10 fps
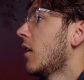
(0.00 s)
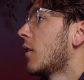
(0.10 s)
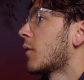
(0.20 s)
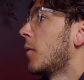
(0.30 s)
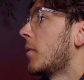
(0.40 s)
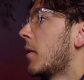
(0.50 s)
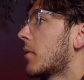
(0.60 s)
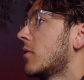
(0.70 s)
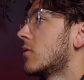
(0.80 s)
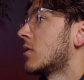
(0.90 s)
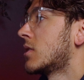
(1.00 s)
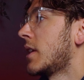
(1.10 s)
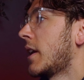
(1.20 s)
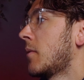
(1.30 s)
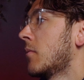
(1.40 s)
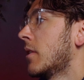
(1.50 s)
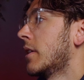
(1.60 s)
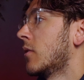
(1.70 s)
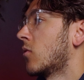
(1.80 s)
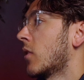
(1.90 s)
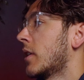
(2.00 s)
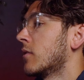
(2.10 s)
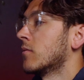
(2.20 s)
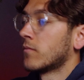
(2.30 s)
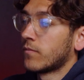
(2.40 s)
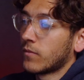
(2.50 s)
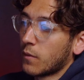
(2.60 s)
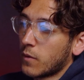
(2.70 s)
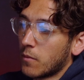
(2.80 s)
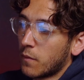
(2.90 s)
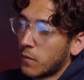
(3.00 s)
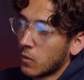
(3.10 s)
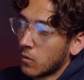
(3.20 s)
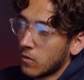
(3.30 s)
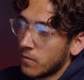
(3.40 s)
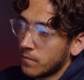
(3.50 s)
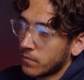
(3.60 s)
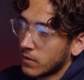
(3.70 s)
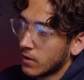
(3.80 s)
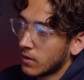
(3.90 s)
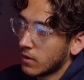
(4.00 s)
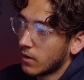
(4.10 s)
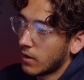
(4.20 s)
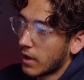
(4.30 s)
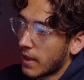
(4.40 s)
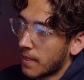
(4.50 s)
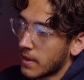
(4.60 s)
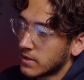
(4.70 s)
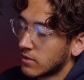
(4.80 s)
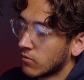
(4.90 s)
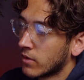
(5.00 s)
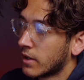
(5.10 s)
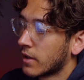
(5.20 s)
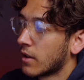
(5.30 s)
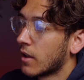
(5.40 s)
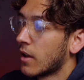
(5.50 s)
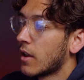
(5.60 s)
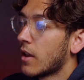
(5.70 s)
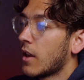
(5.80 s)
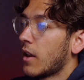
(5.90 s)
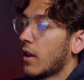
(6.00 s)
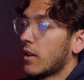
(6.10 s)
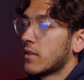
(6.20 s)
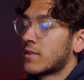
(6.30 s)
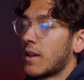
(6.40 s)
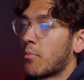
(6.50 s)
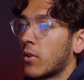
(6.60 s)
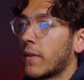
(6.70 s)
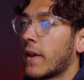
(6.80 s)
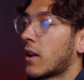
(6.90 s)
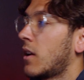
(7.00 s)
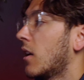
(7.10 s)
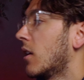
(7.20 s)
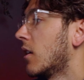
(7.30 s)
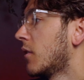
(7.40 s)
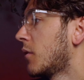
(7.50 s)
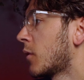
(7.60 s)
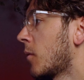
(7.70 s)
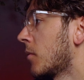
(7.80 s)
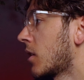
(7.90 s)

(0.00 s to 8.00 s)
From there, we're going to do the same linear gradient from the floor, and this is really going to separate that color from the